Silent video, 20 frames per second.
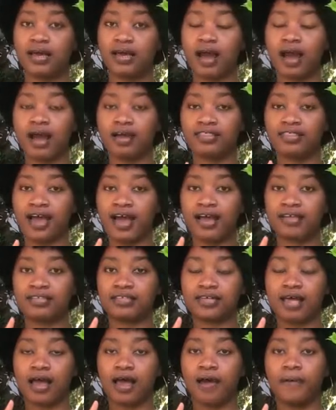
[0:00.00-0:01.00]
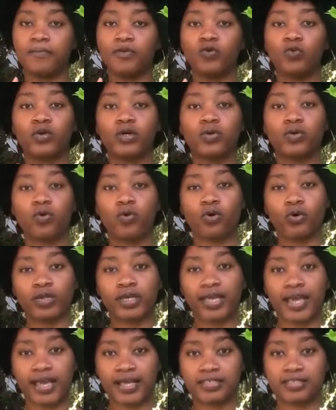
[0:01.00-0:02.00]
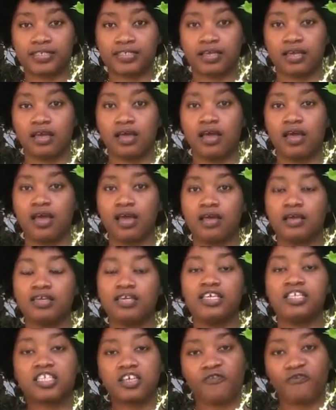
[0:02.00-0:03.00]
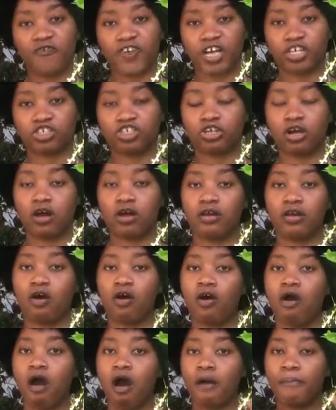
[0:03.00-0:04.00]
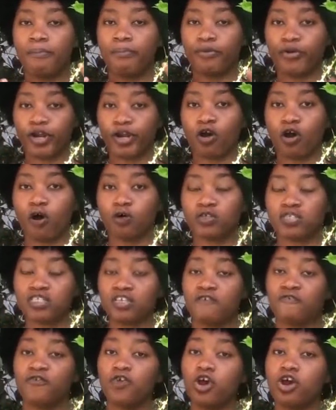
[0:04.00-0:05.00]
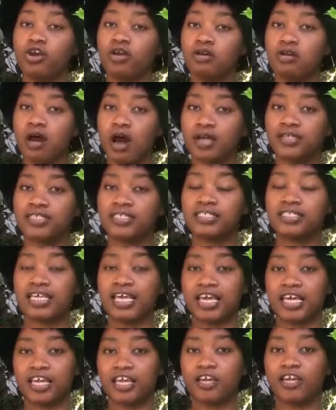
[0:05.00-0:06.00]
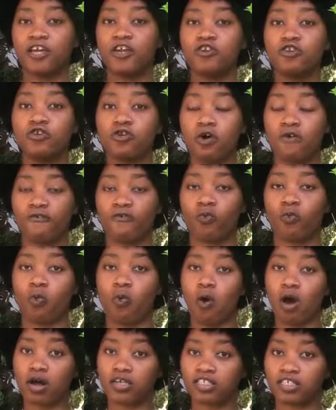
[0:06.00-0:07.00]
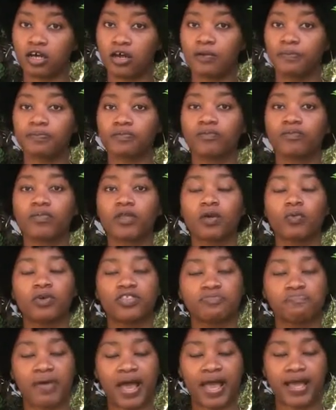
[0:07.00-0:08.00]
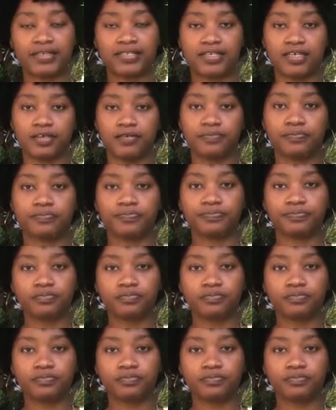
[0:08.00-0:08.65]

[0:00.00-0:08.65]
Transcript: are that you could get yeast infection or breakouts if you're not taking enough water with biotin.